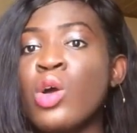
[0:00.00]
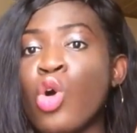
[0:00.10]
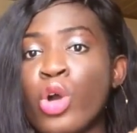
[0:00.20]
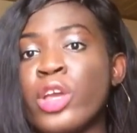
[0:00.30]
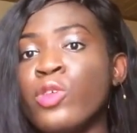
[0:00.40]

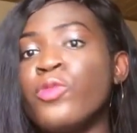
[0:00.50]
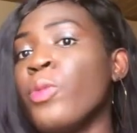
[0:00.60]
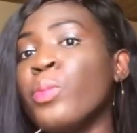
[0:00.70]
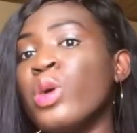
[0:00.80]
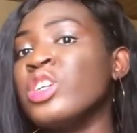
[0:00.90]
oil
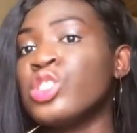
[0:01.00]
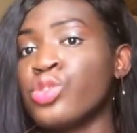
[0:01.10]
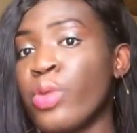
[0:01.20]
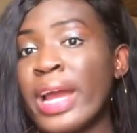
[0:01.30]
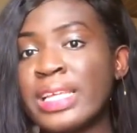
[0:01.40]
for
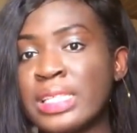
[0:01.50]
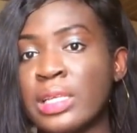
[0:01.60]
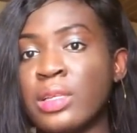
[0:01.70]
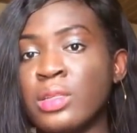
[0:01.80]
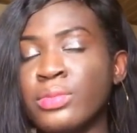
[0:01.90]
moisturizing.